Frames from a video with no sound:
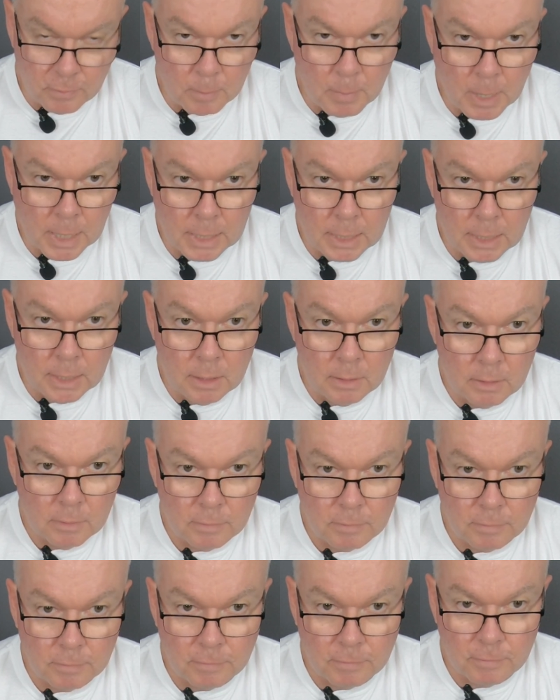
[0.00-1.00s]
money,
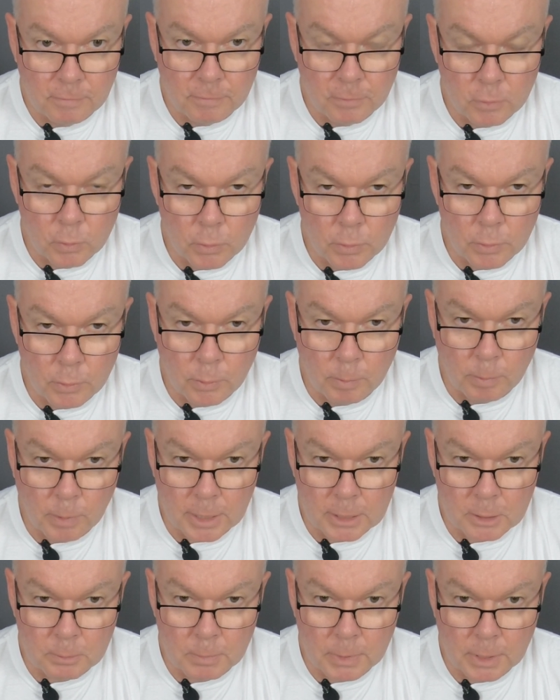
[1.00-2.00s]
for the
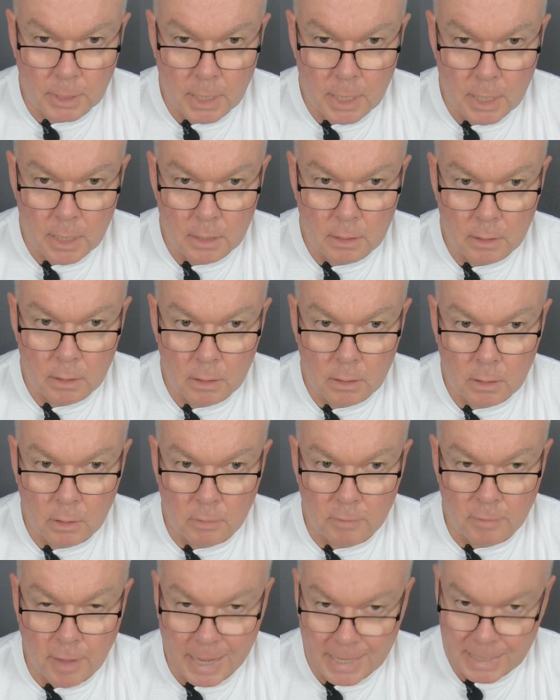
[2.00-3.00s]
replacement kit
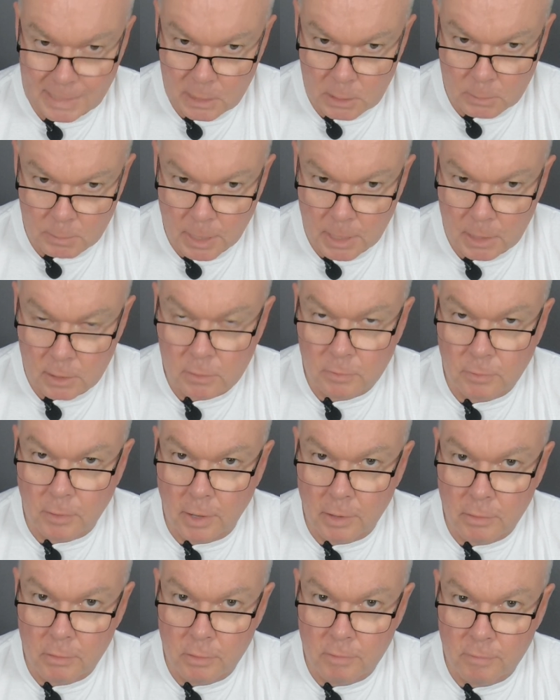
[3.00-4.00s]
of 8 spanners for
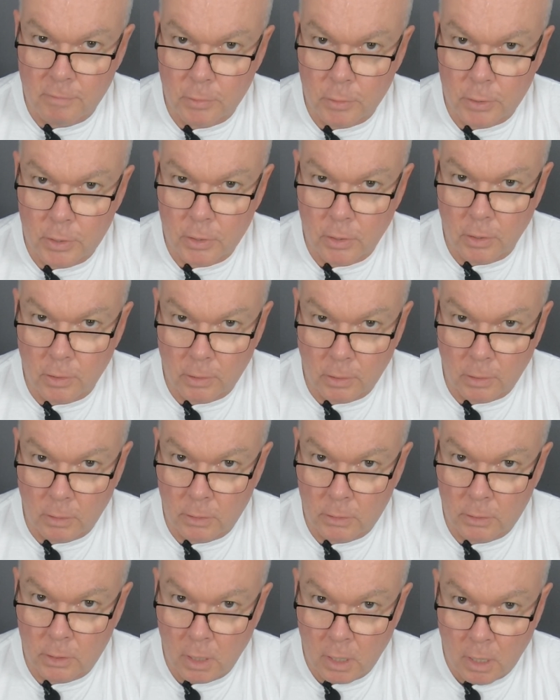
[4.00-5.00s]

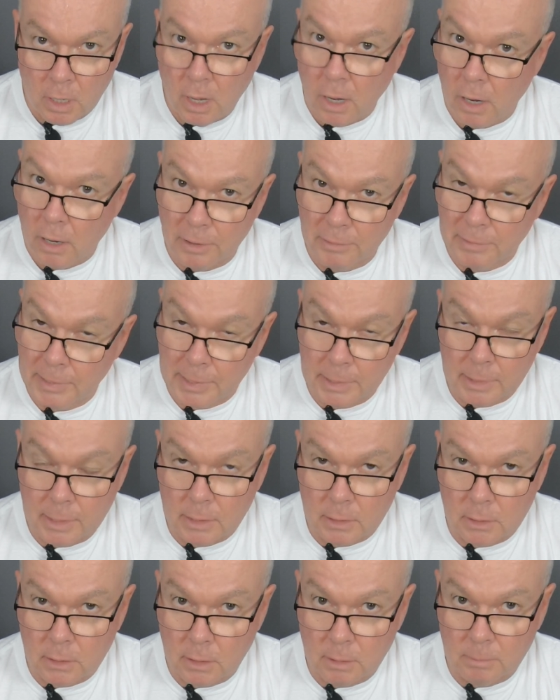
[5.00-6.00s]
$149, I reckon
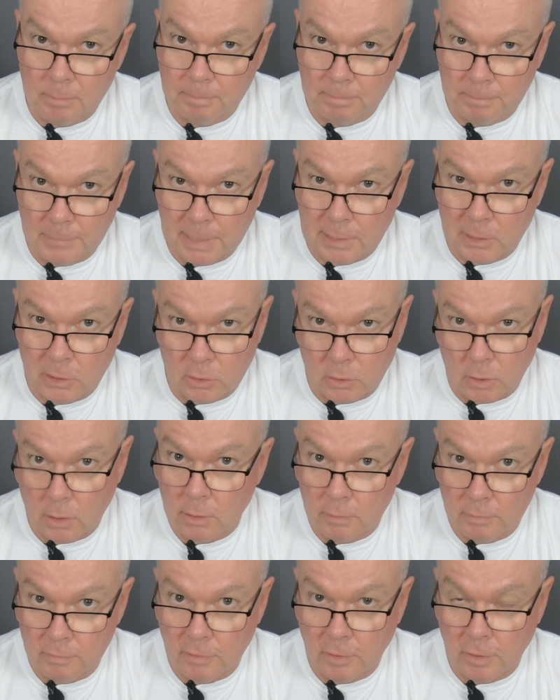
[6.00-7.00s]
that's a
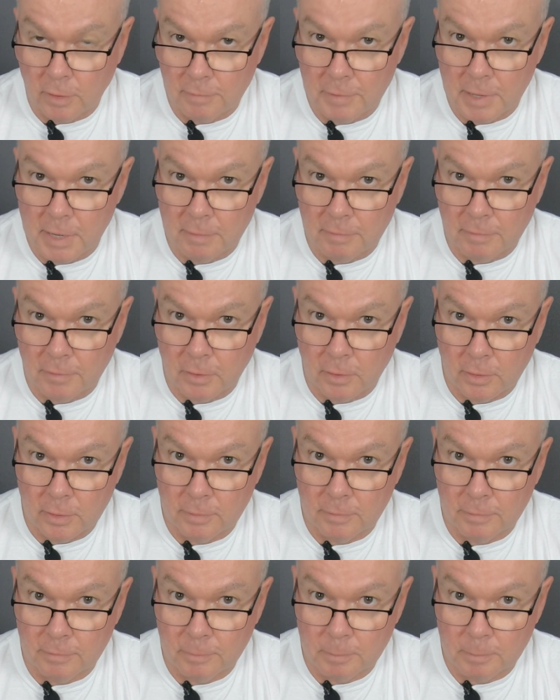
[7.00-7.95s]
solid 5 out of 5